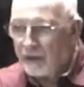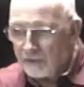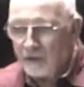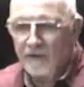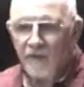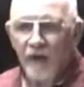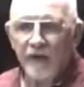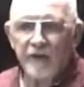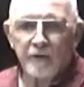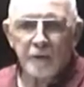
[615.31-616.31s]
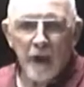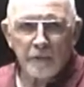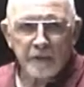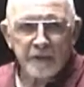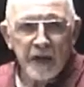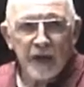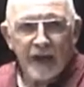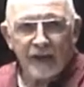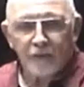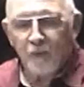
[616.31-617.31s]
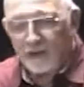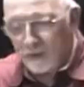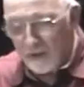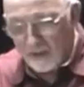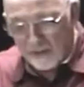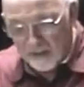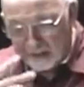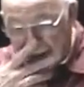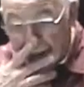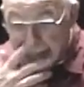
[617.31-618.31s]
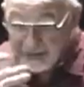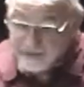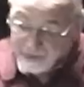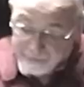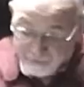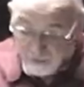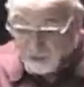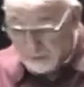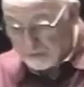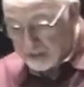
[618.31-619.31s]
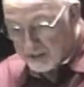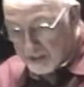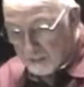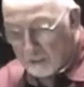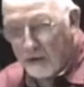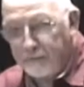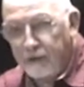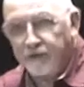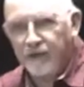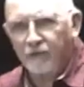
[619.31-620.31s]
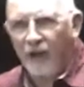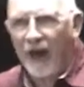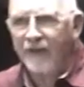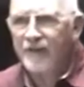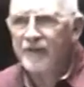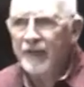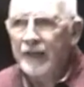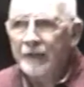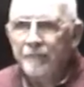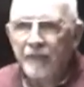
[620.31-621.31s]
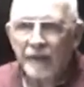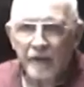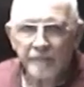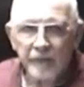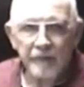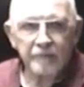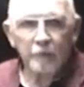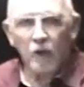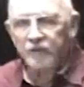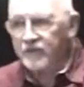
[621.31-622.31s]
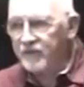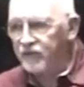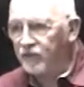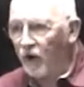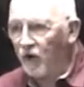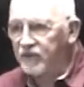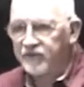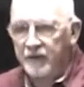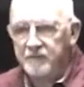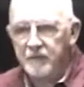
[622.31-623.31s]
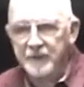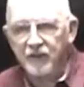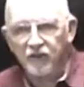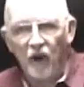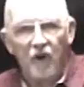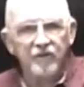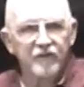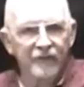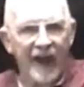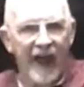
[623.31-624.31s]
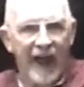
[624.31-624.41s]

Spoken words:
you fall into problems. It's one of the things that I mentioned it before, but contemporary music writers, most of the songs seem to be songs of